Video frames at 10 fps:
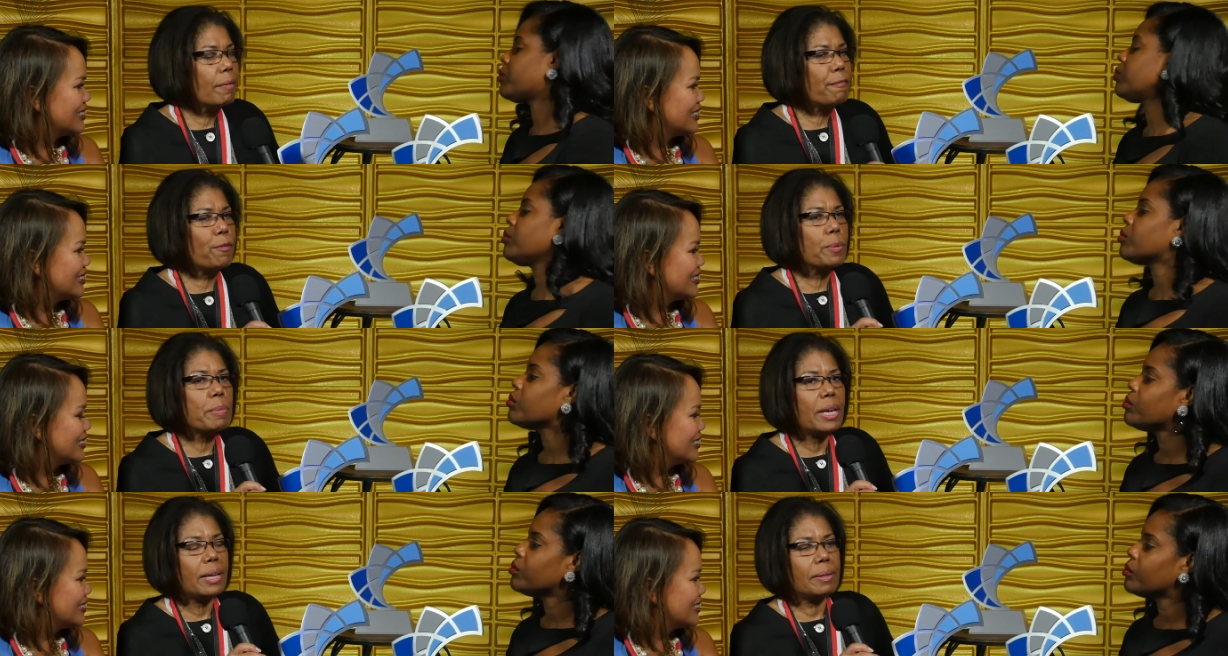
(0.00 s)
Speaker 1: For
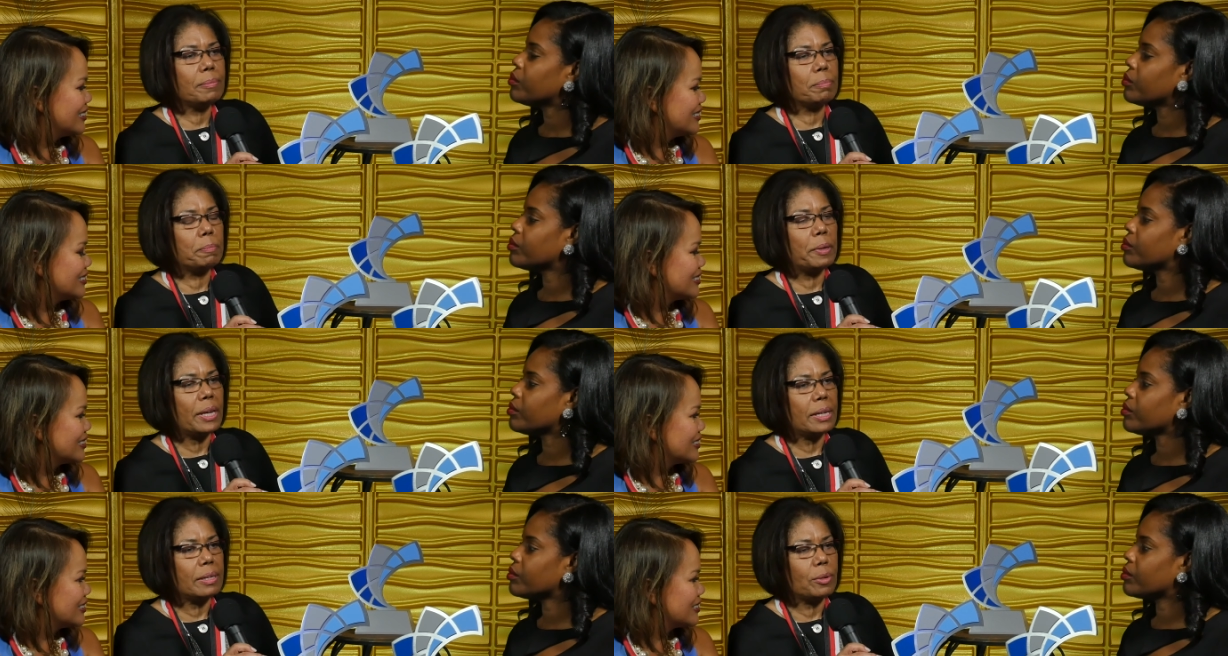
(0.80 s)
me,
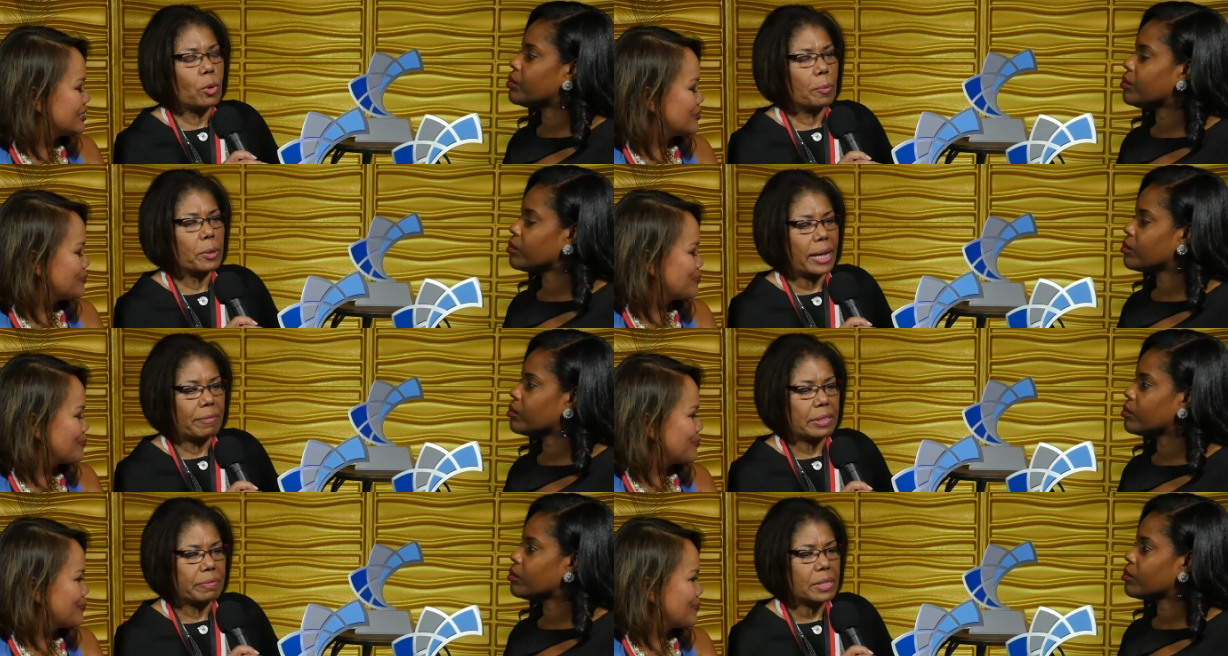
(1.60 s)
being Corporate
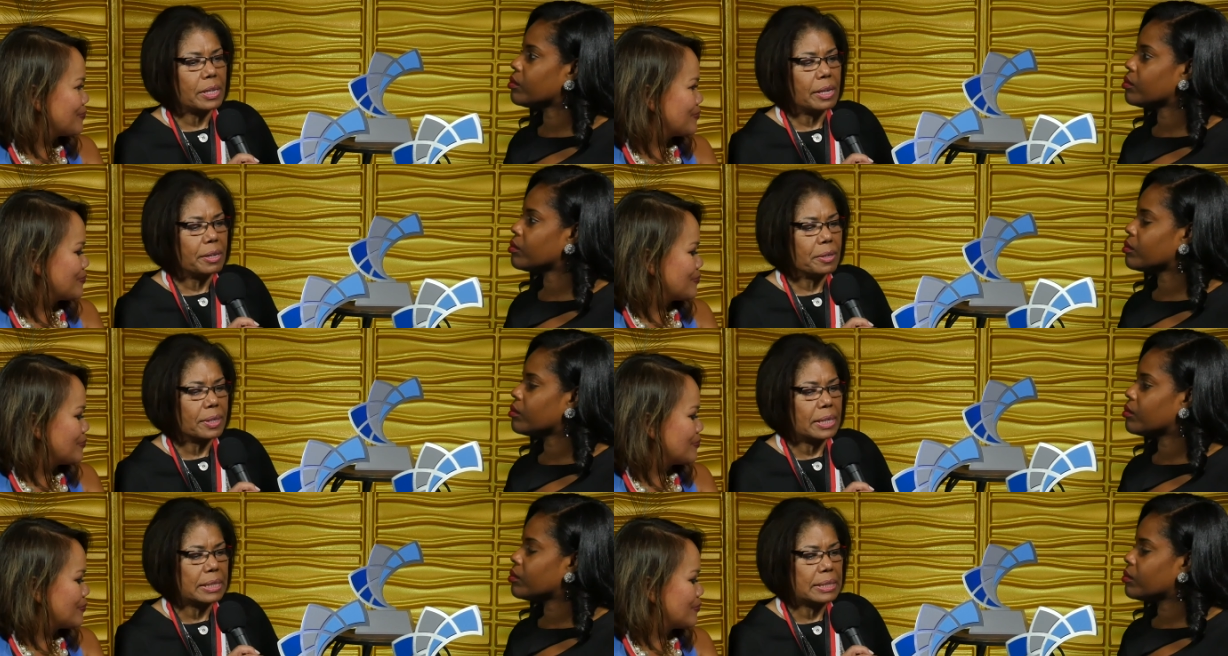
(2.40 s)
Advocate of the Year
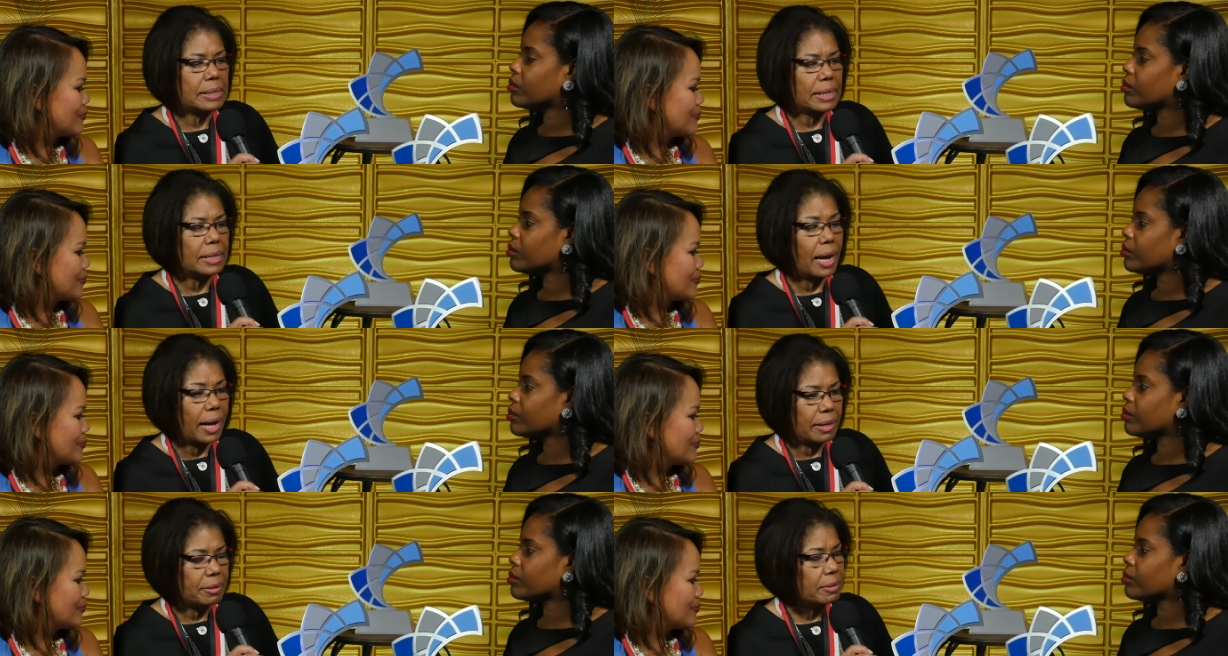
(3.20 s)
is an
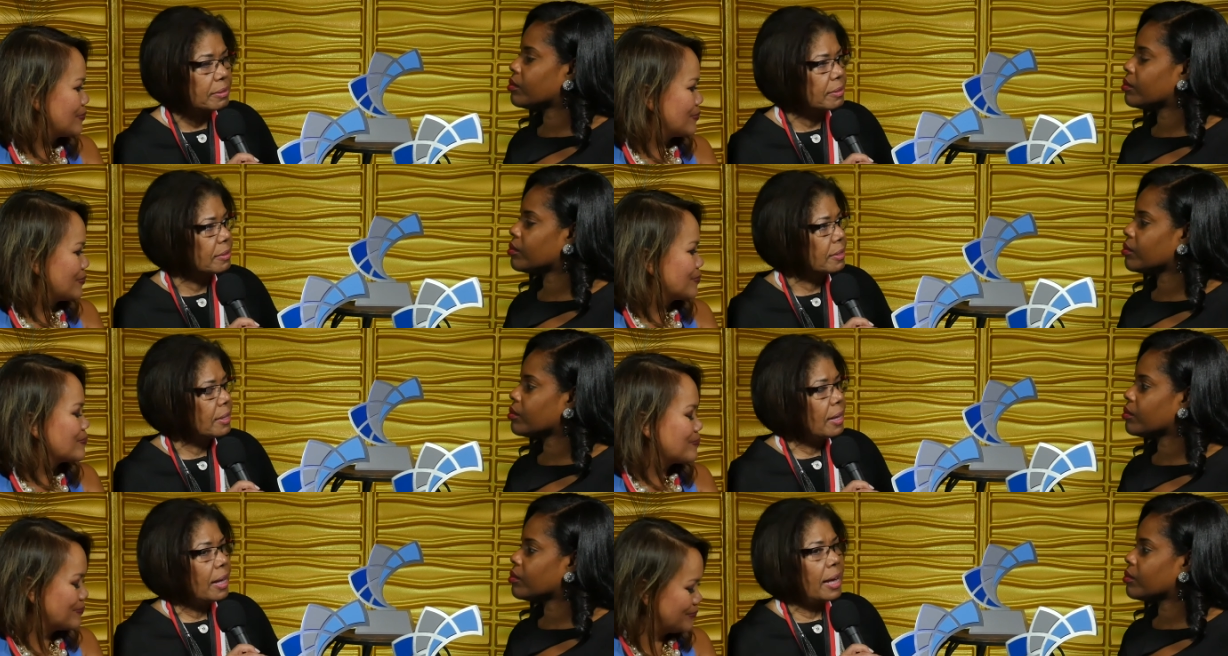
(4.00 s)
honor
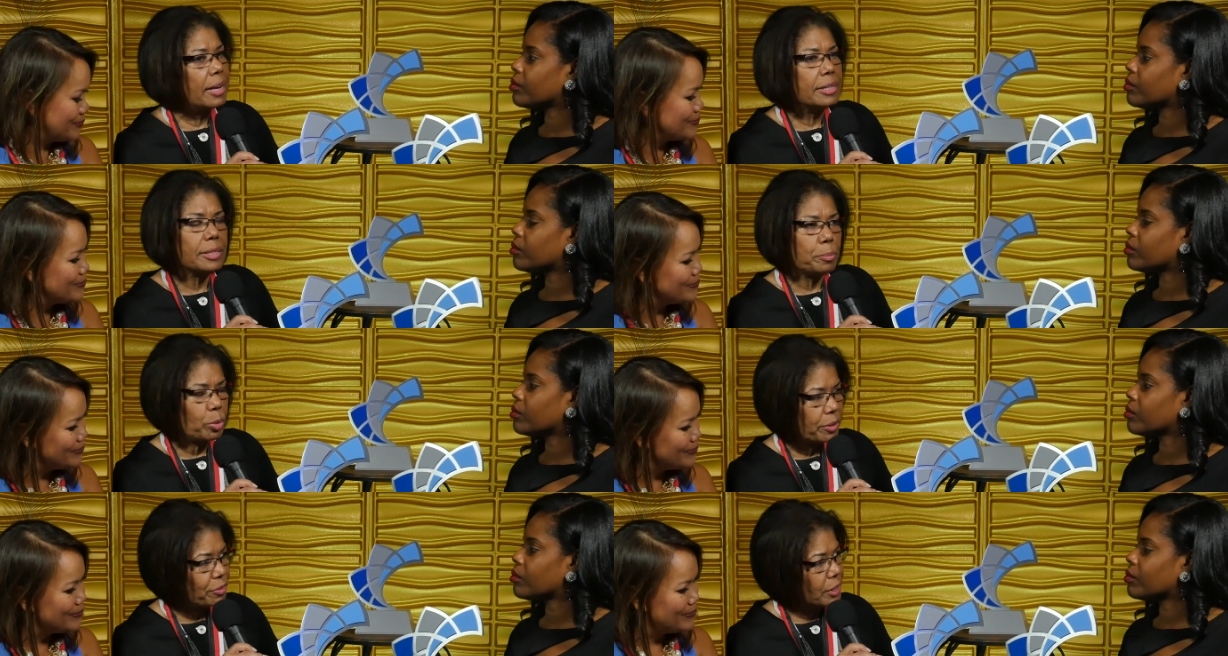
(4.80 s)
and it's a
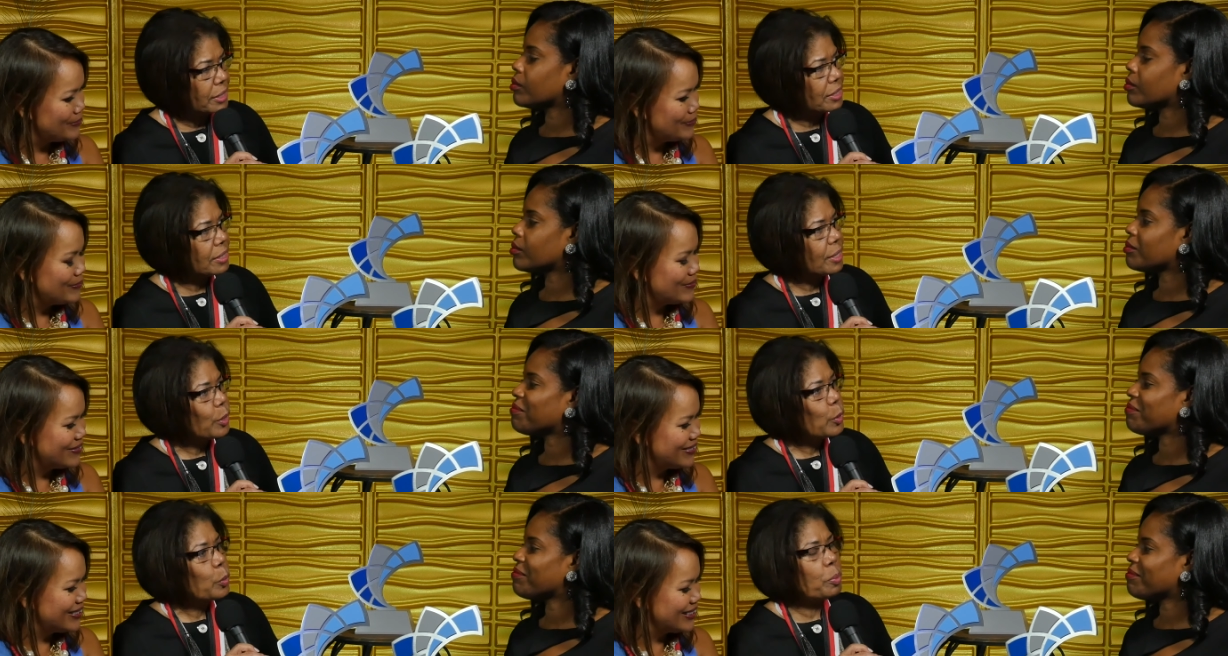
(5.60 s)
privilege
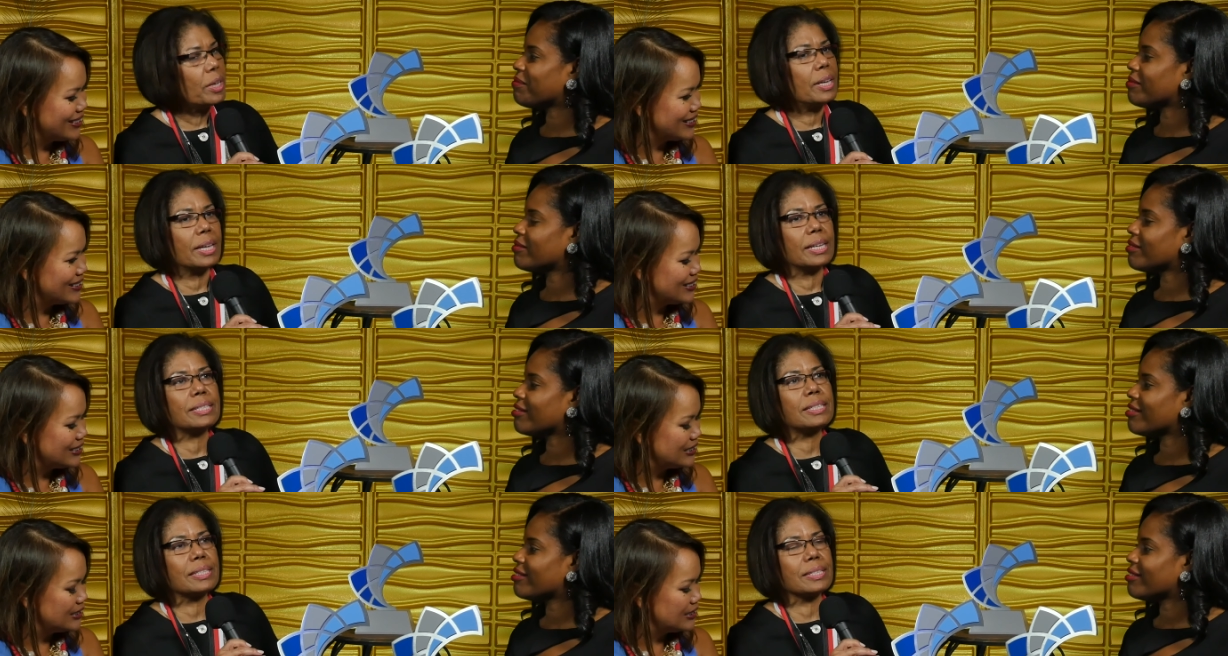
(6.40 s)

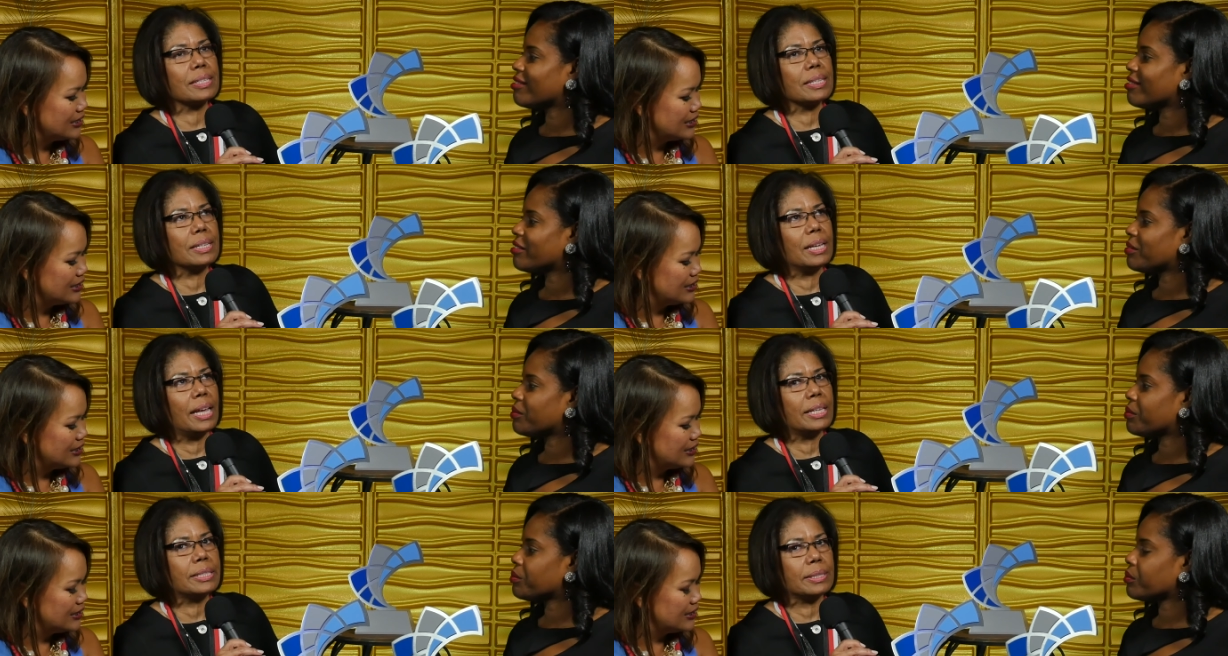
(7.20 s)
because
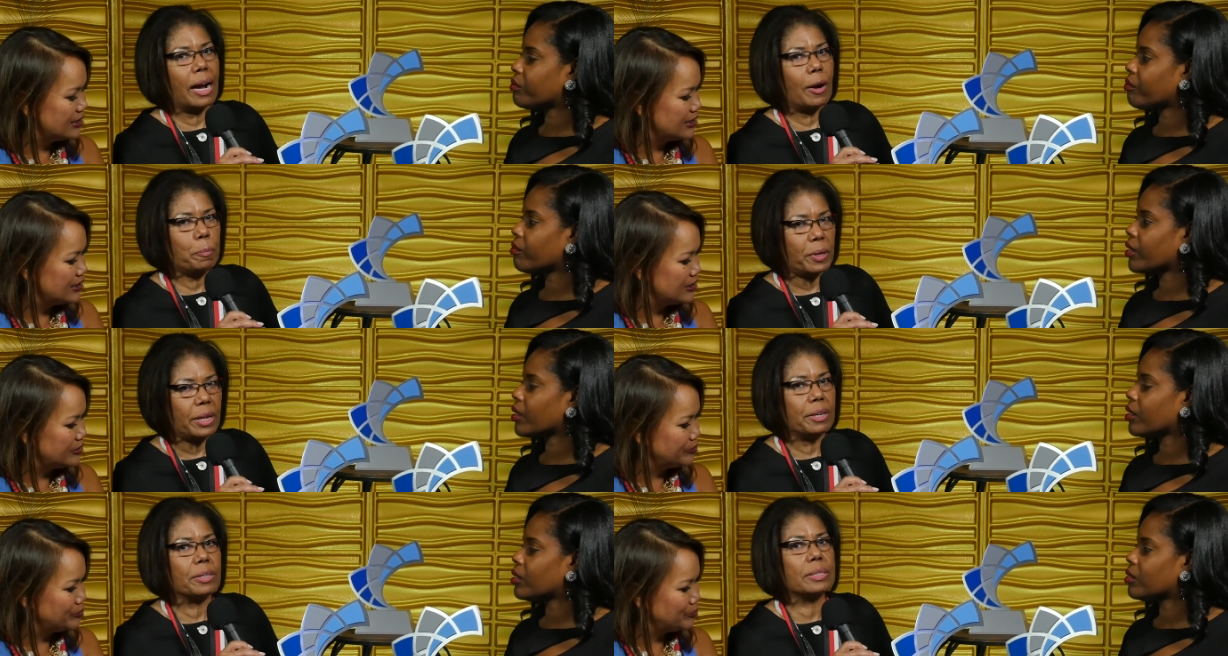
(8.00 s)
it's our
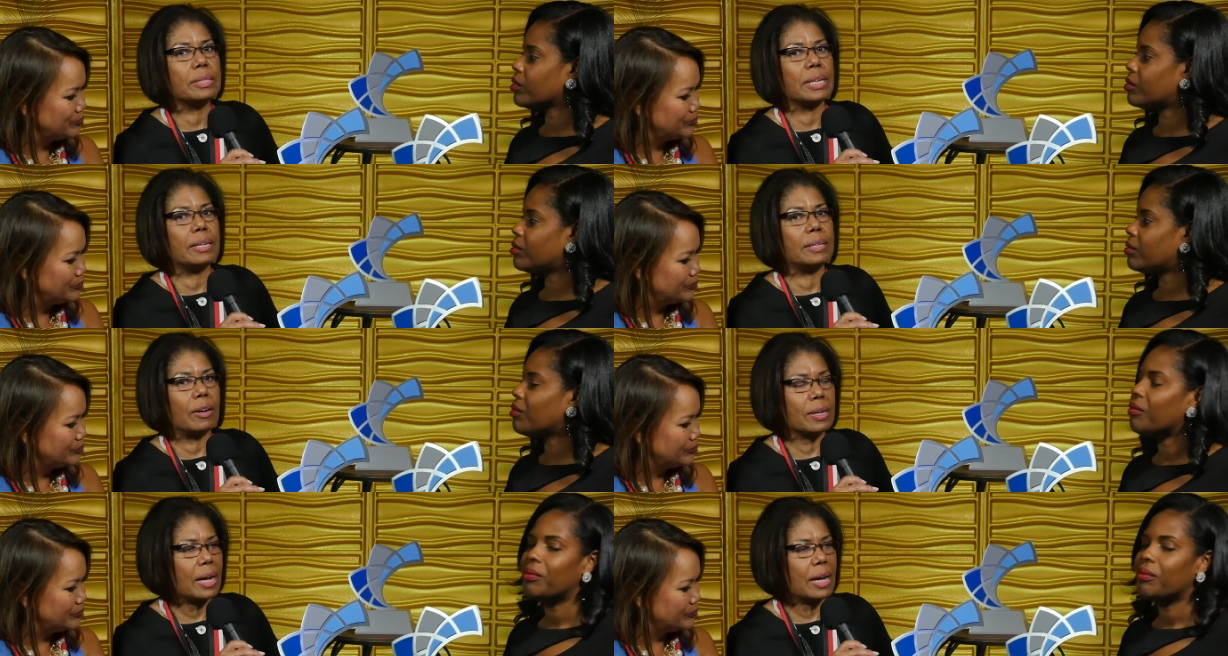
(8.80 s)
peers and our